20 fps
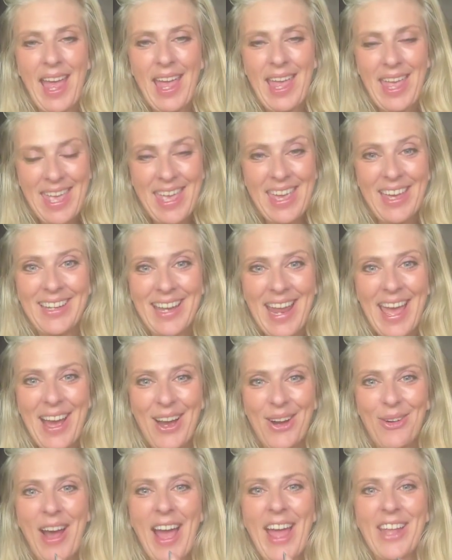here
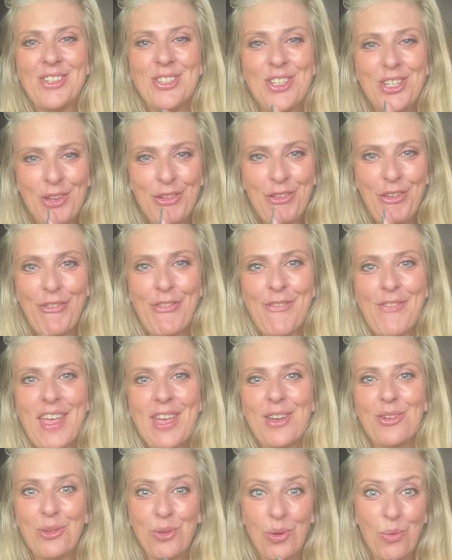now and to
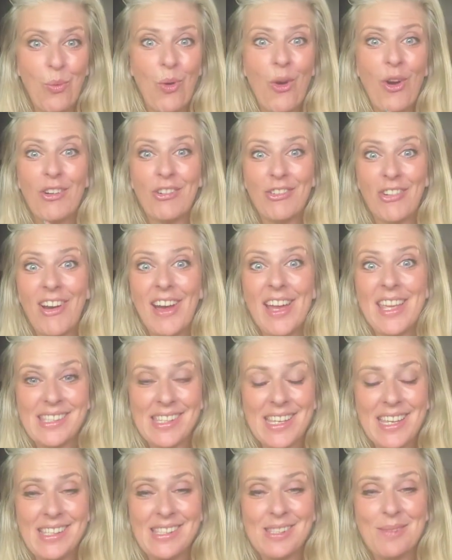feel what
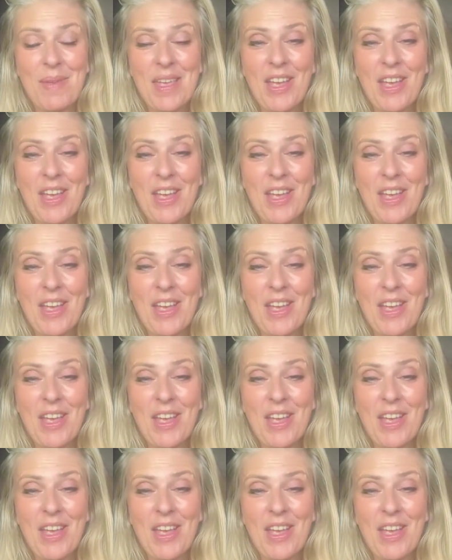arises,